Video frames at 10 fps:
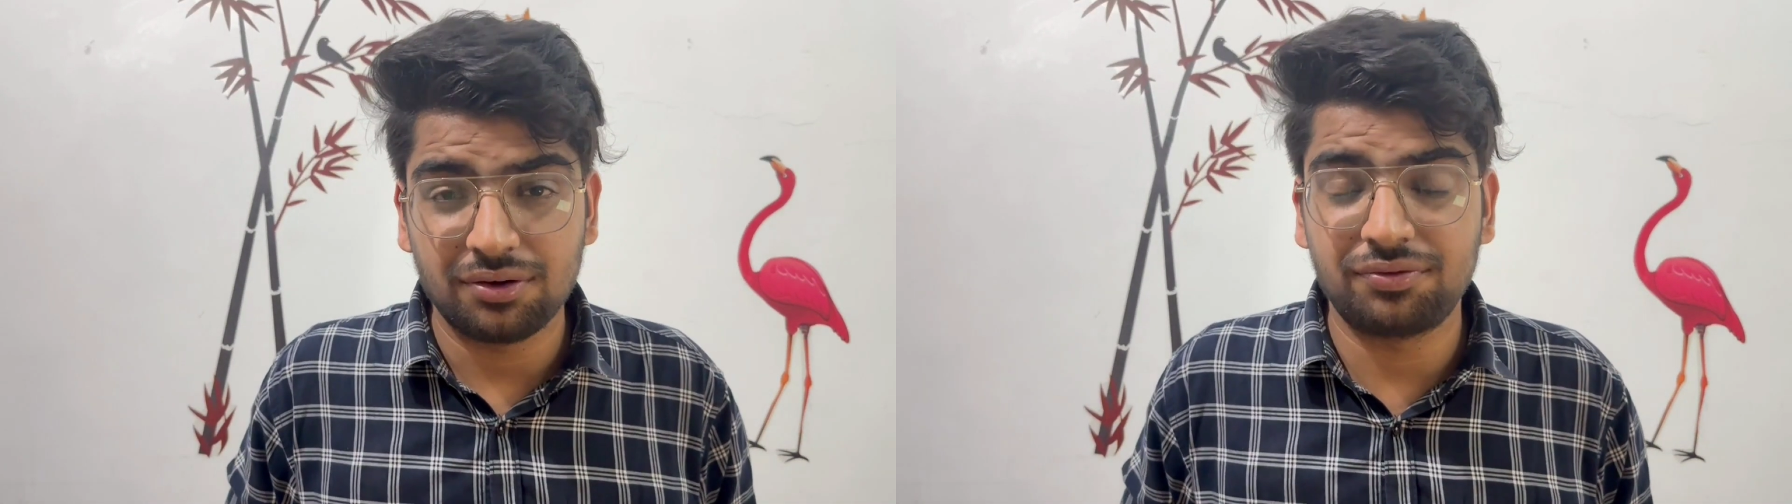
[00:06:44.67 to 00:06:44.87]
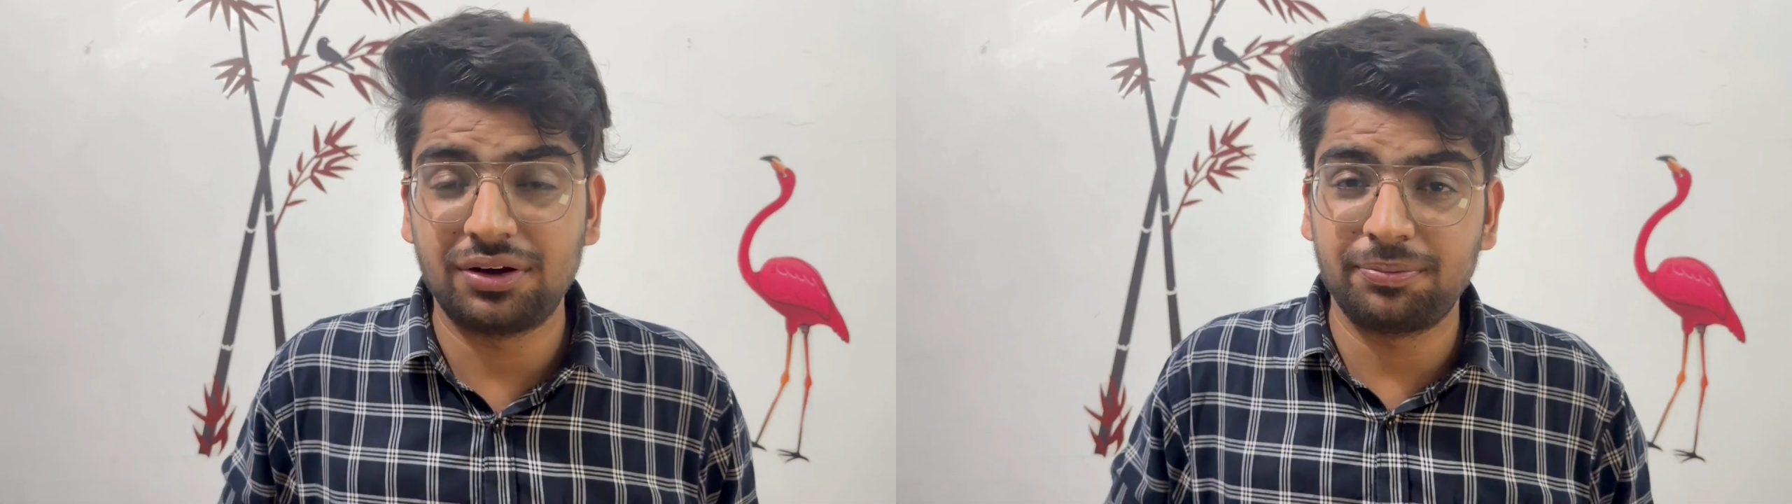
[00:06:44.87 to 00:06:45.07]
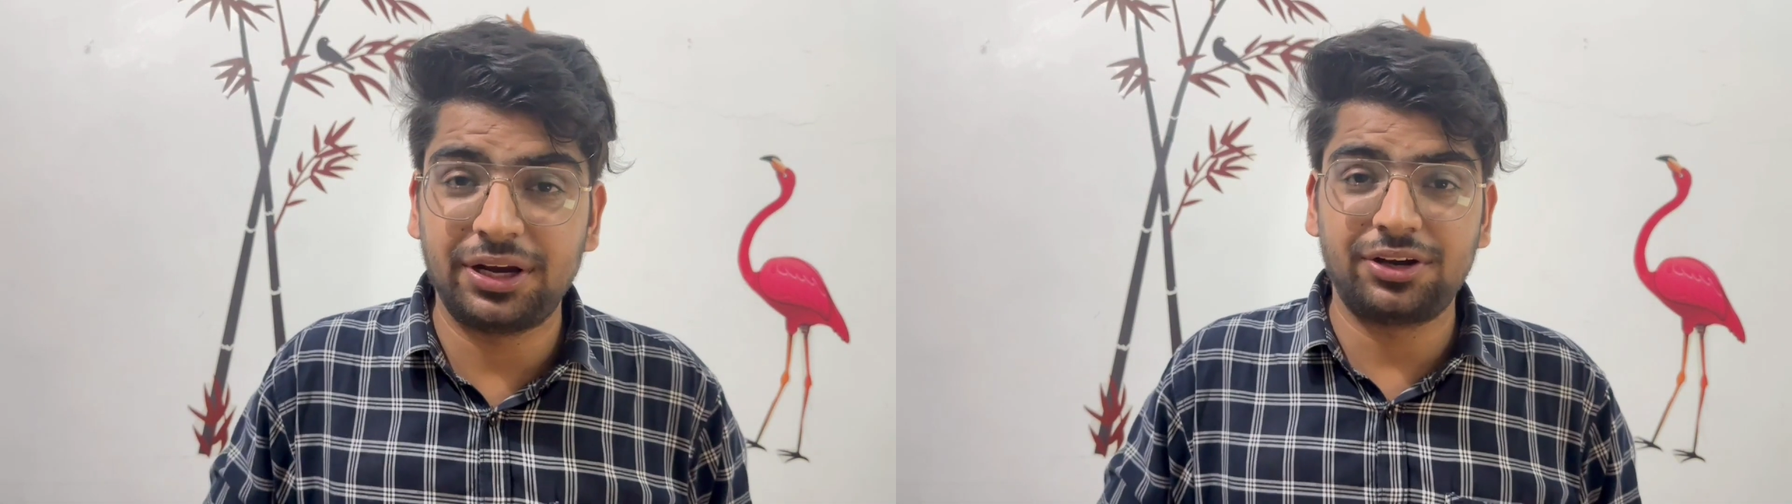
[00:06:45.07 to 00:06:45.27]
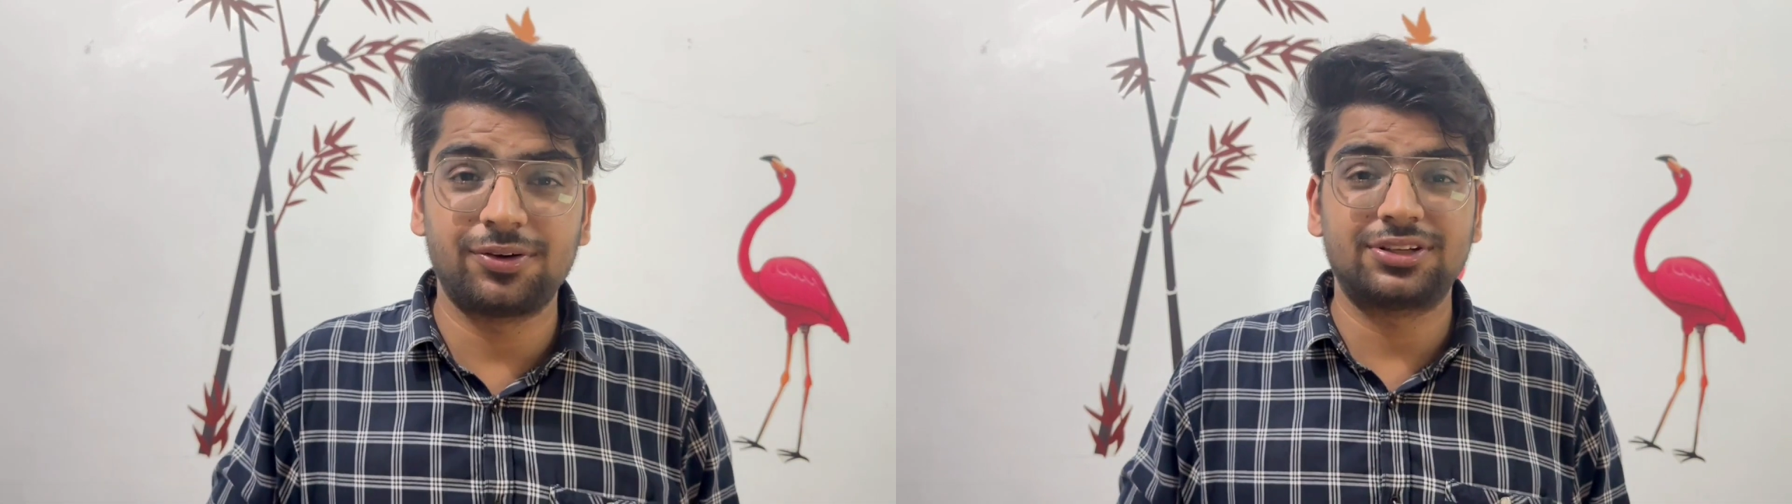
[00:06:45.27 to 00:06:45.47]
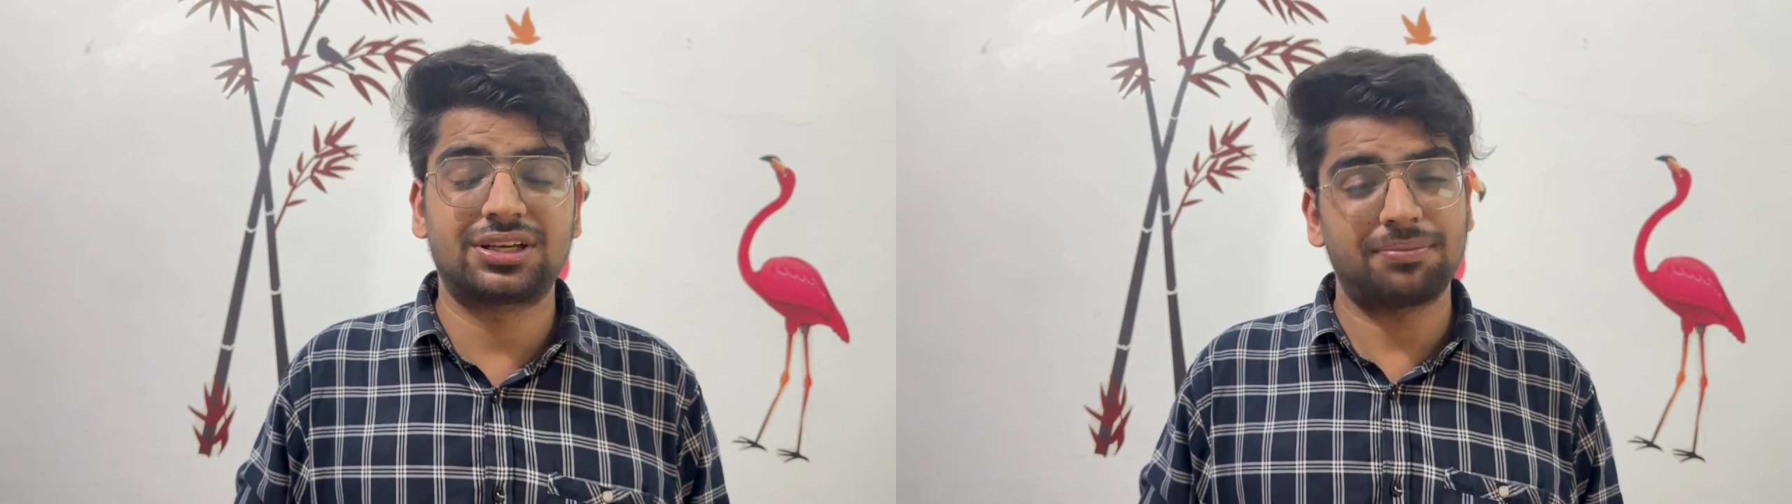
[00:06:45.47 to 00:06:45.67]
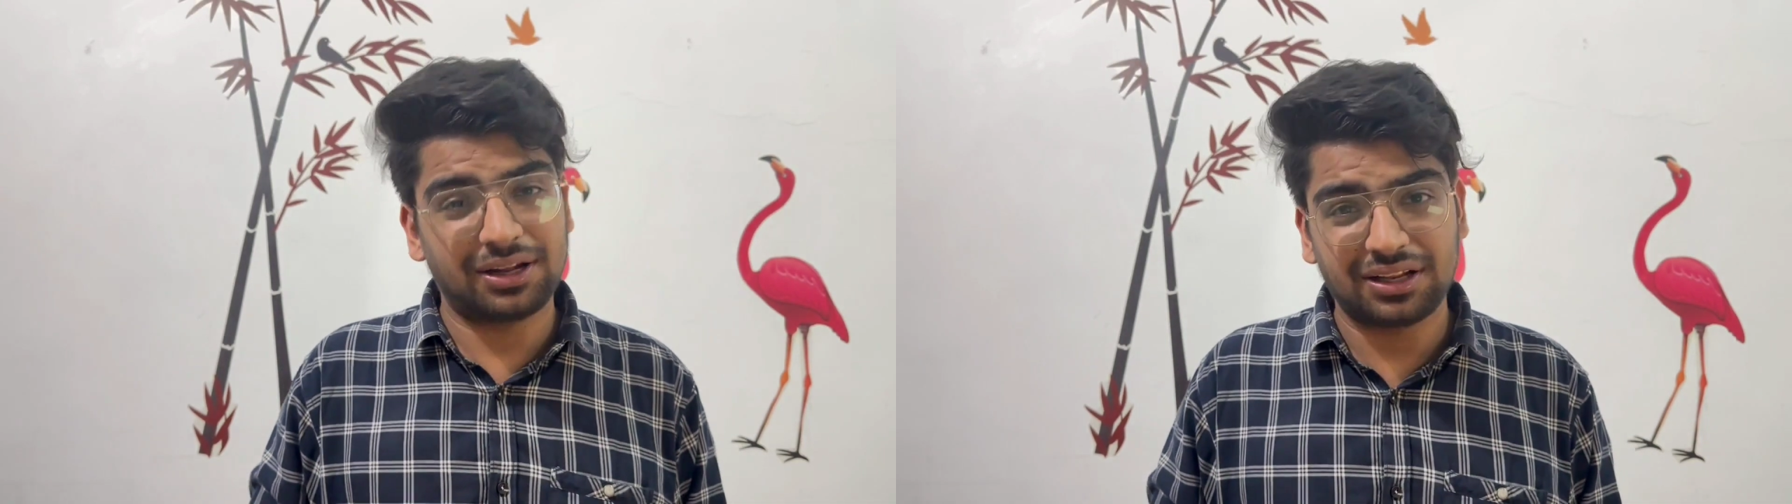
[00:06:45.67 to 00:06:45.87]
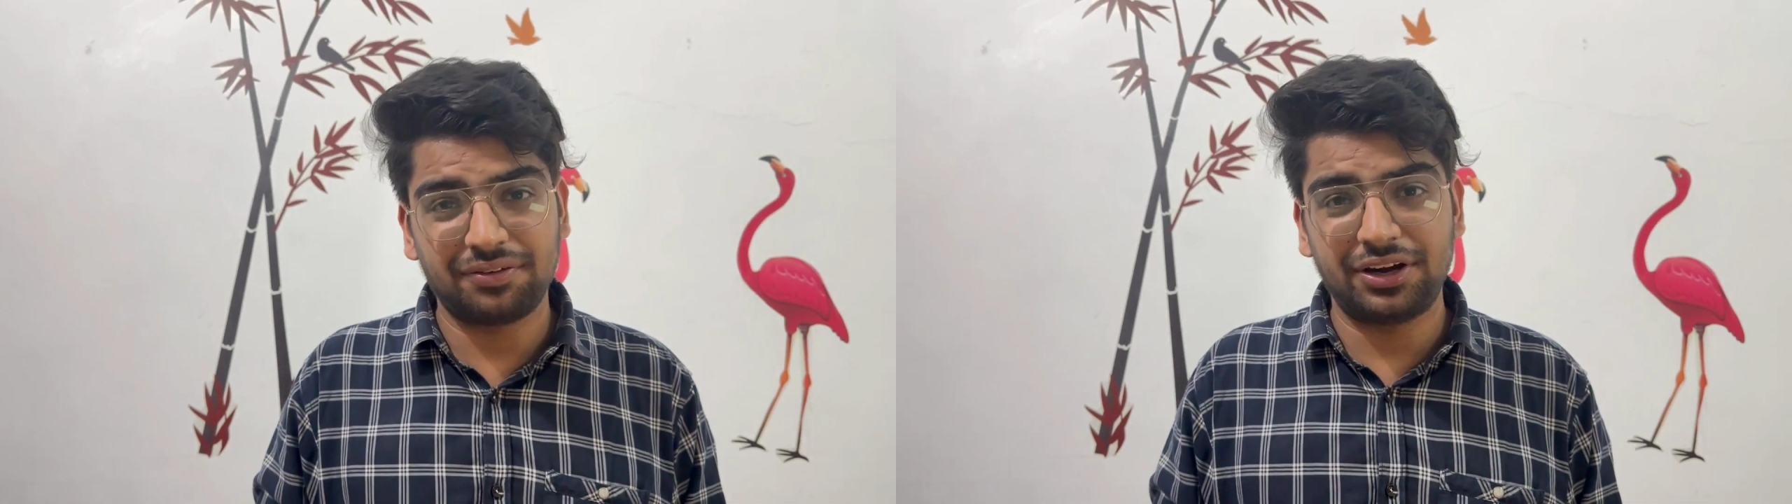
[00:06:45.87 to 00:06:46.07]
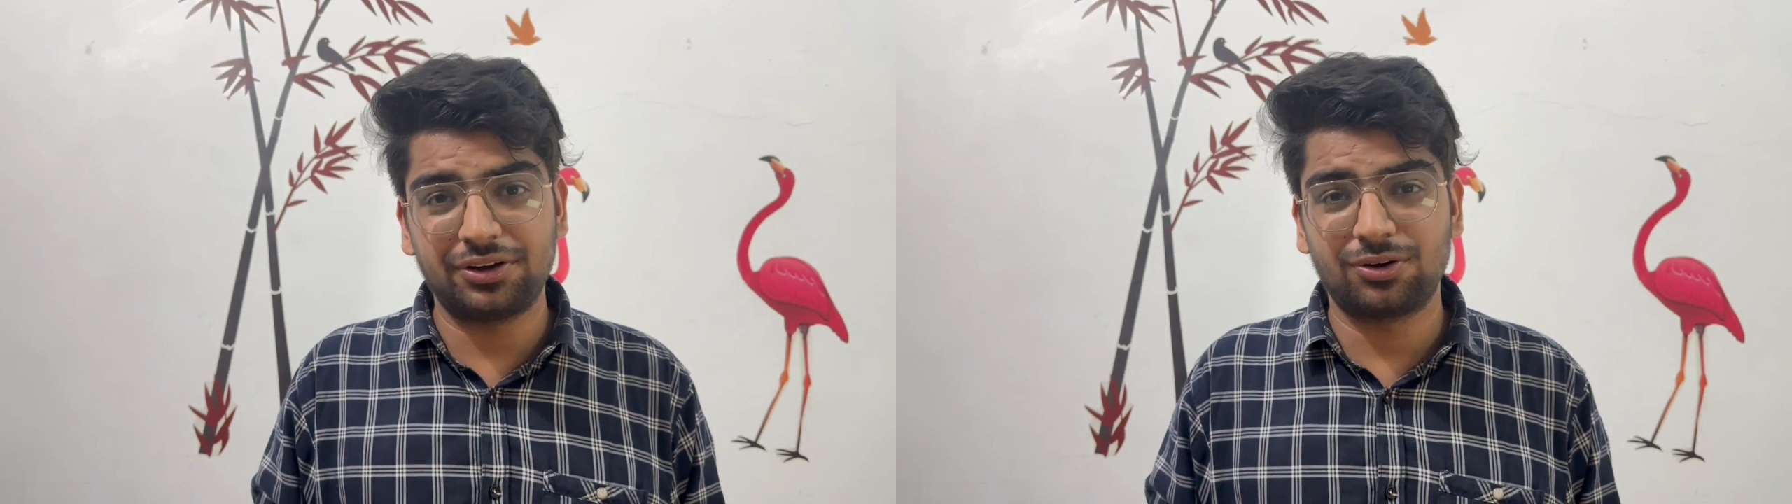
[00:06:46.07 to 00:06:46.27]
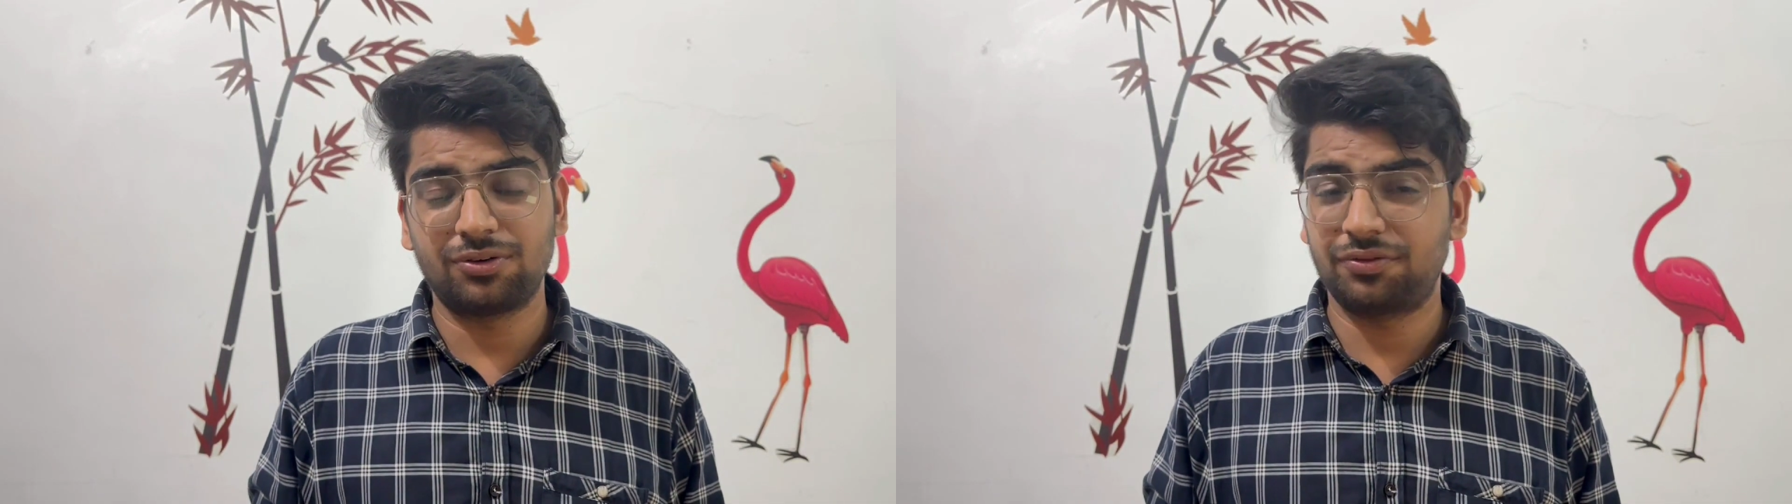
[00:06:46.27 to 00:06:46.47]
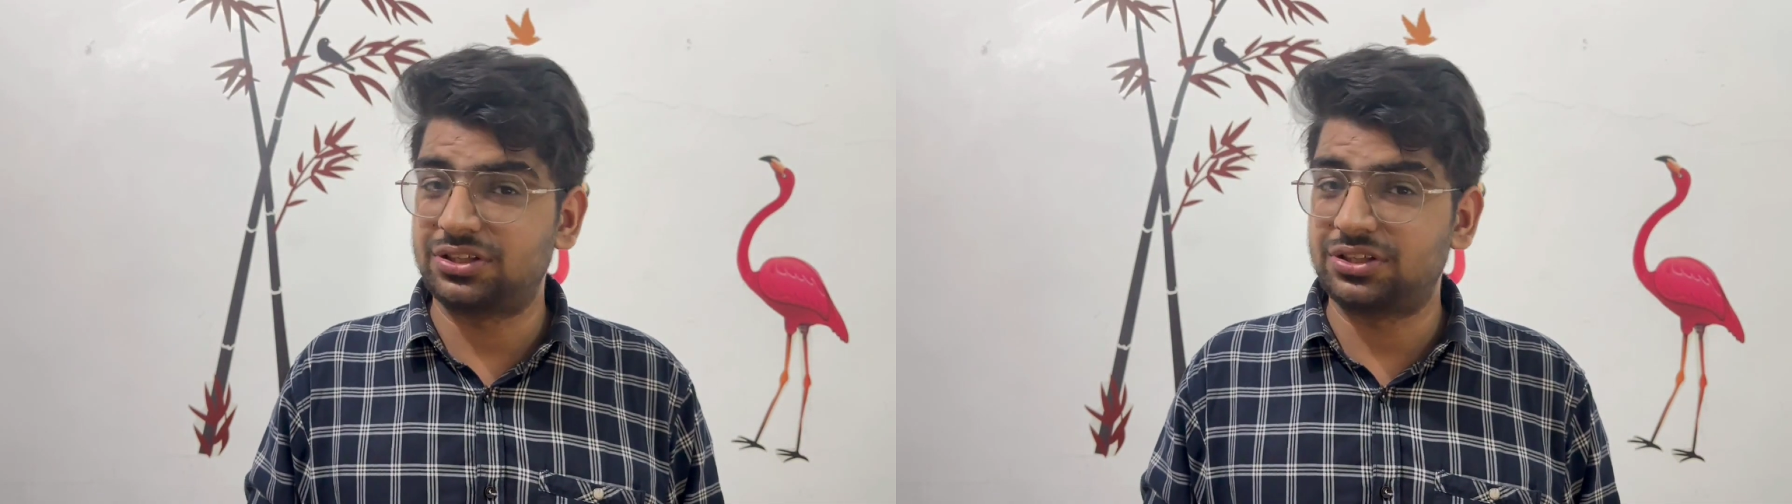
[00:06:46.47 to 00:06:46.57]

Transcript: We'll meet you in some other video